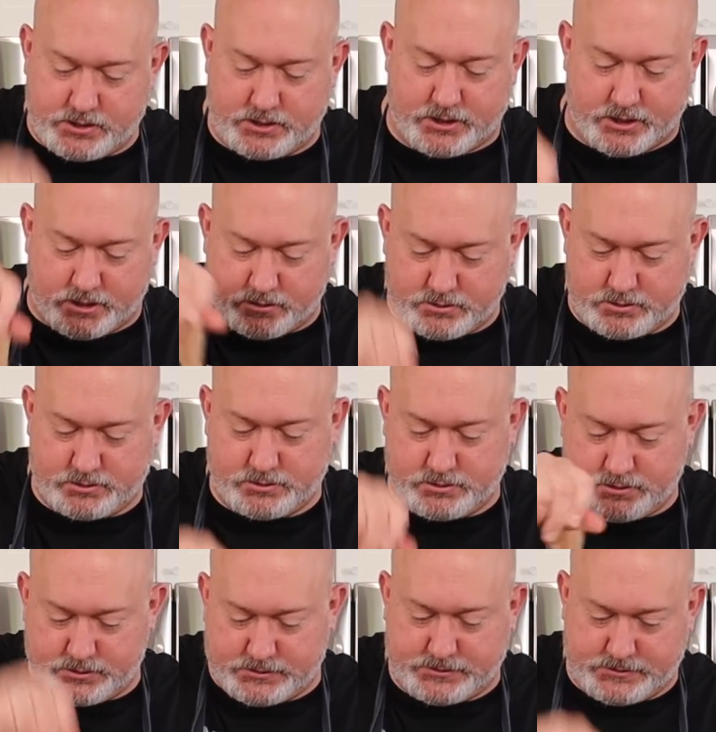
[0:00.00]
you know.
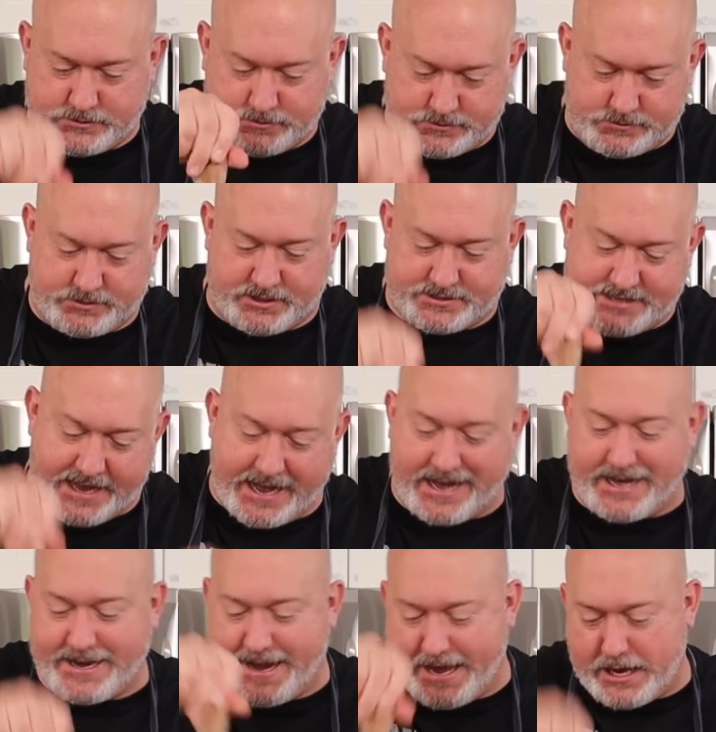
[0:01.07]
It's
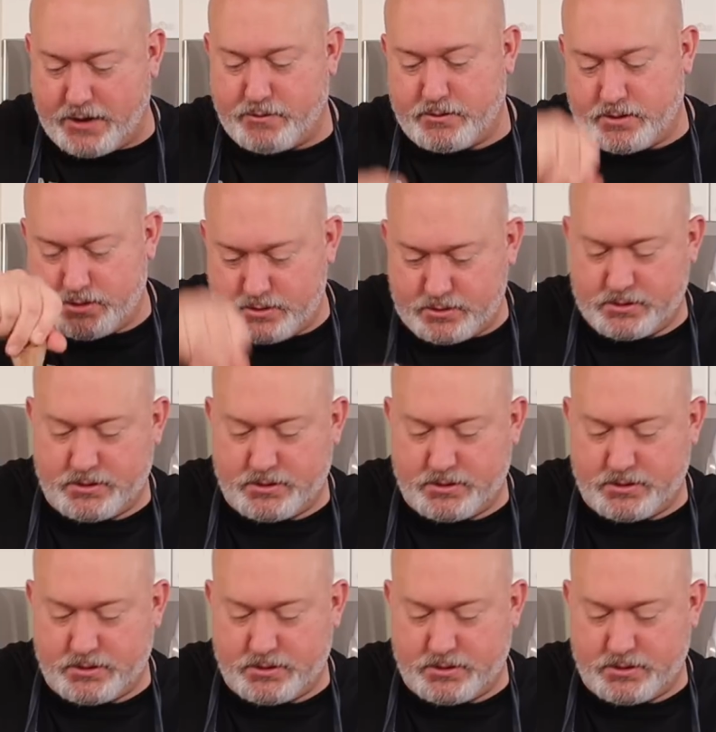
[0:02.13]
hot out.